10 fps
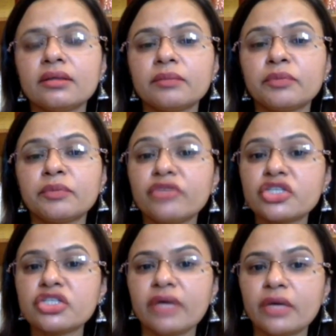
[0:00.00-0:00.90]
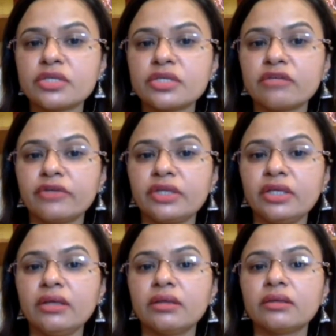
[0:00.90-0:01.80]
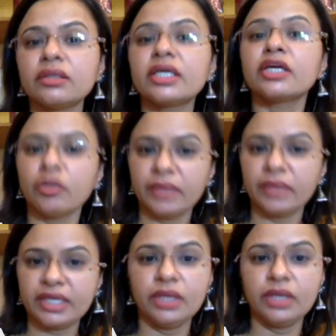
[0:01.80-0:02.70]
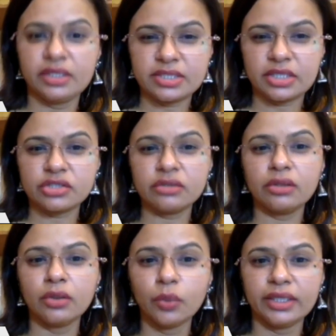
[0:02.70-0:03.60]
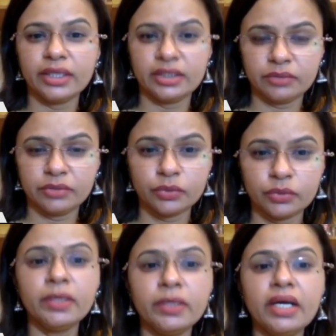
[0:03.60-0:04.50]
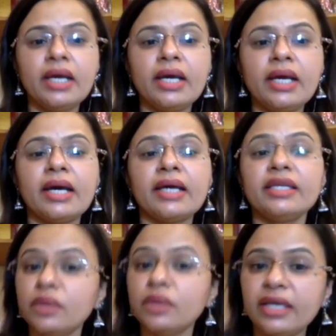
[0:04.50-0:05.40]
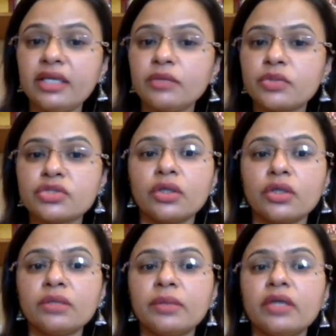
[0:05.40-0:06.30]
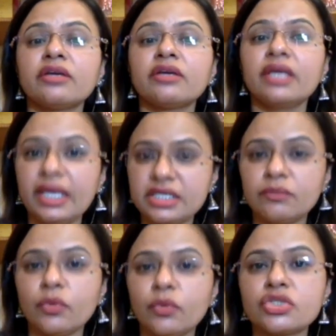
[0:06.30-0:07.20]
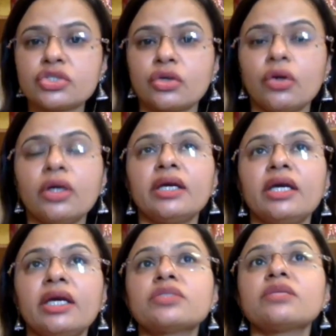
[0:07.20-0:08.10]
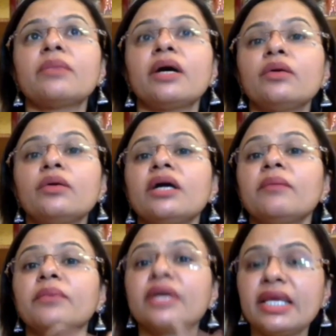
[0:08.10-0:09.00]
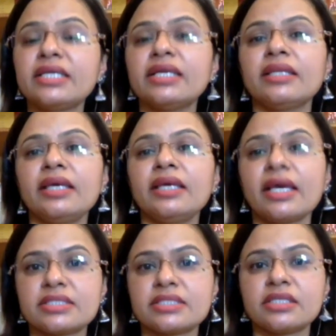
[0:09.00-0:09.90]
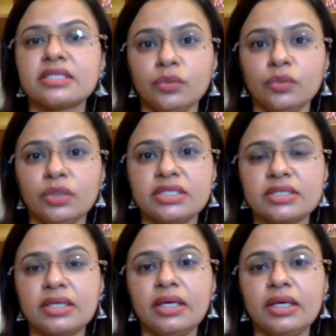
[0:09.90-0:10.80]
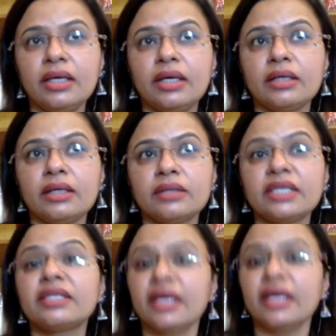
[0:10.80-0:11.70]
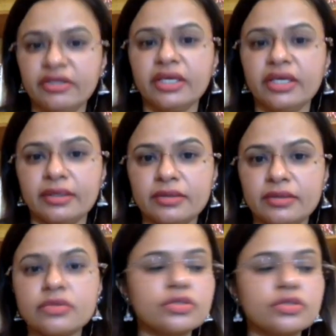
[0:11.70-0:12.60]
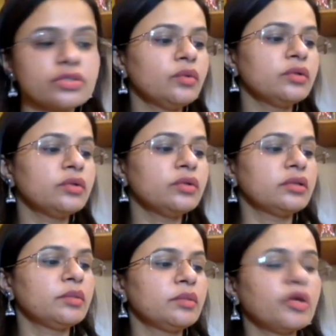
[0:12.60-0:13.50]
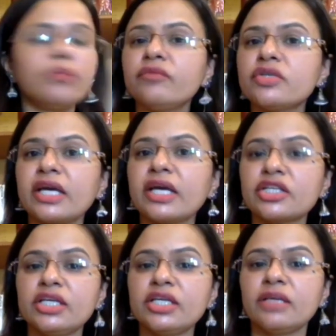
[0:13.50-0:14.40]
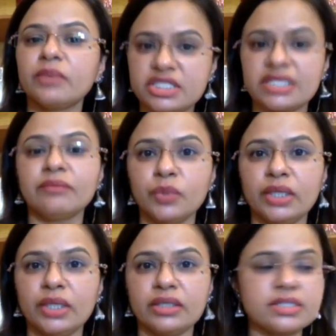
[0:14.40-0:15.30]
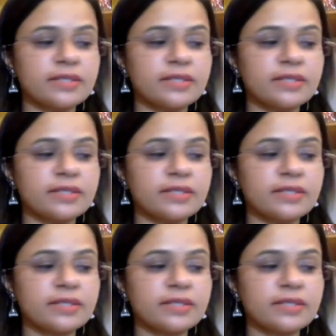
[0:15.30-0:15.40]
provision of housing for the economically weaker section of the lower income group. And even then, it was not about creating more stock, it was about upgrading the existing units that they are living in. So the problem was actually about slum dwellers.